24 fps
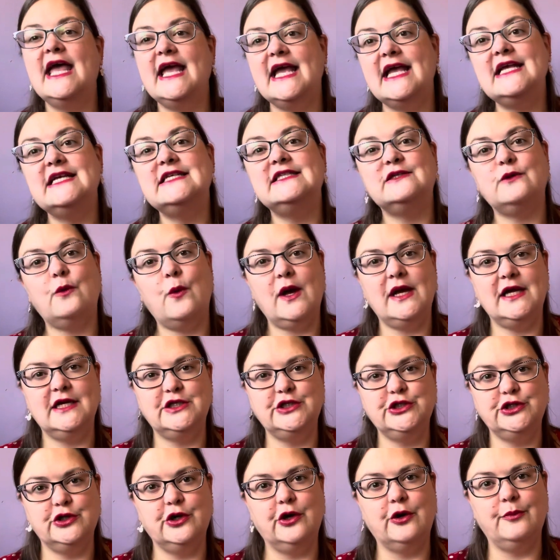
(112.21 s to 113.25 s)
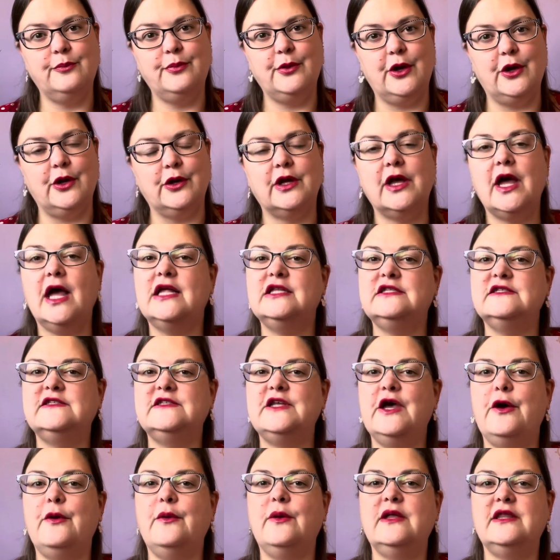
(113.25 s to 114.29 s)
is quite a short book, and
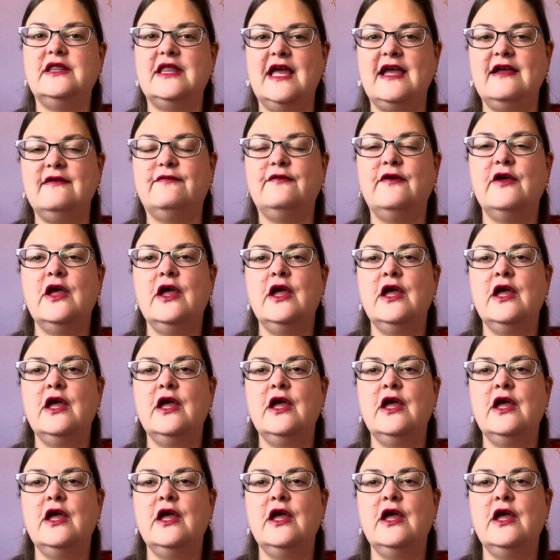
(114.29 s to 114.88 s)
so they've